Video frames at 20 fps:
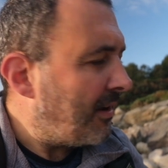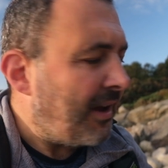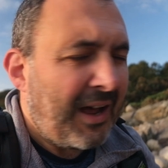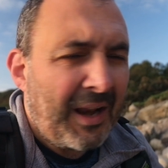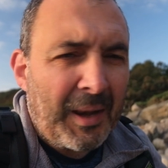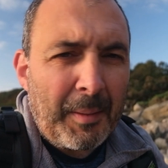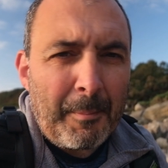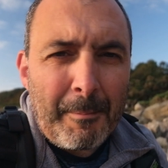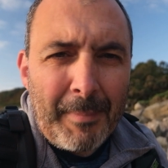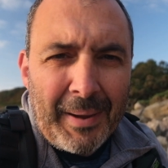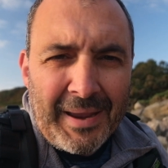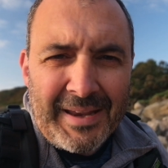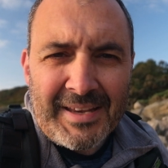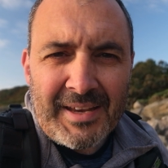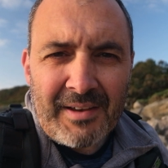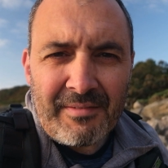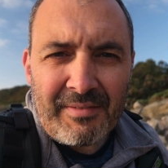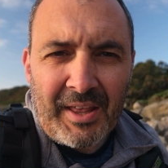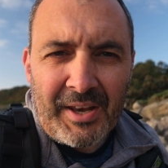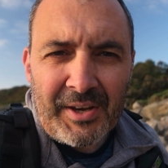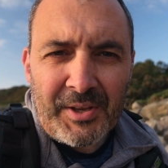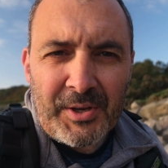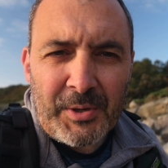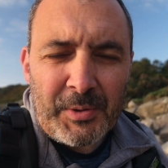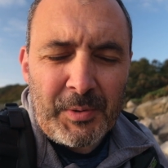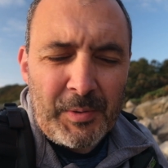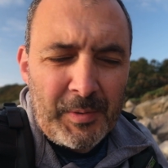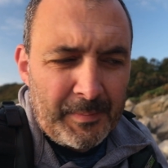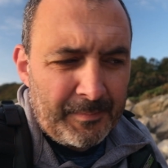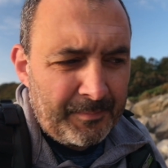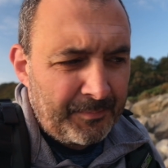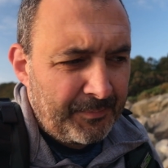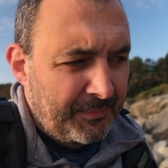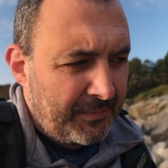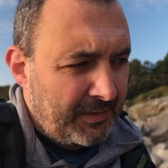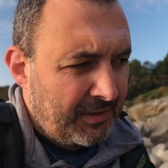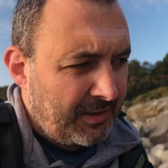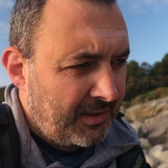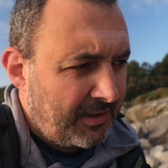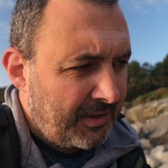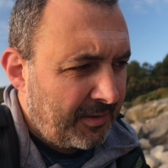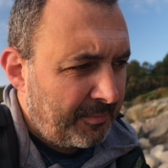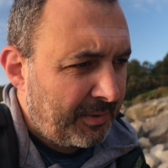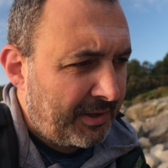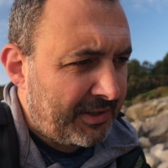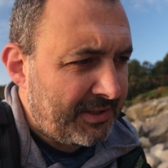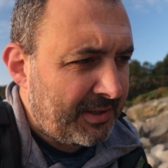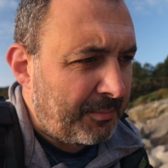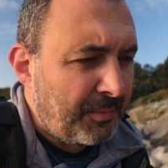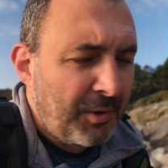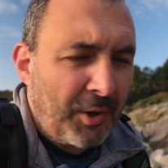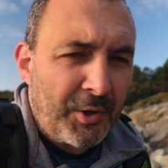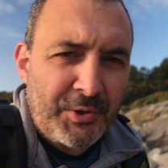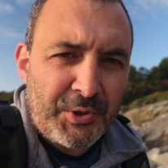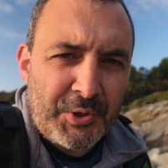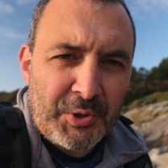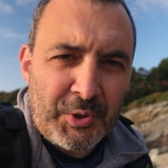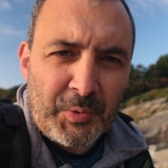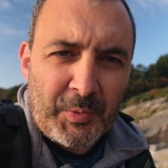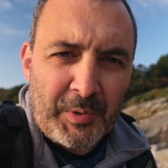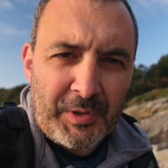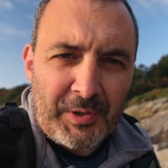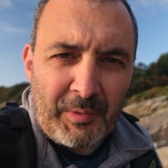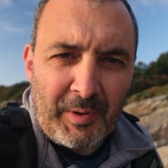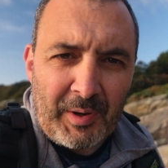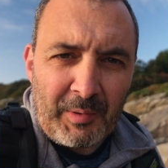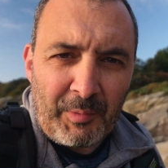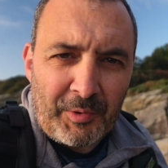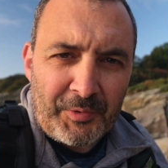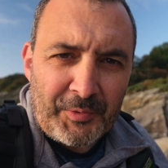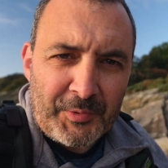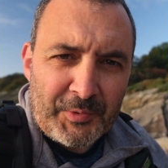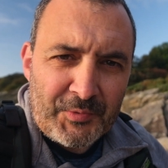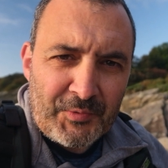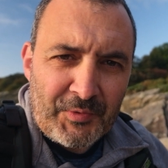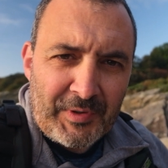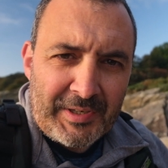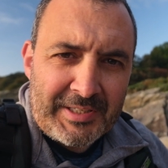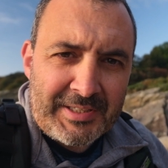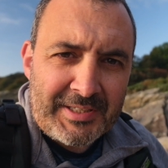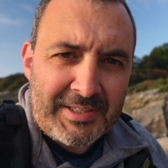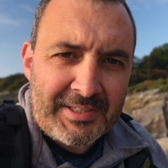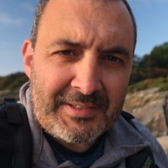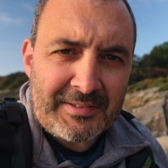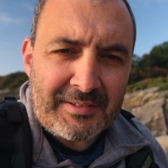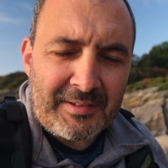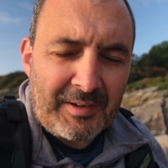and I might give that a go. because I'm not sure whether I want those reeds,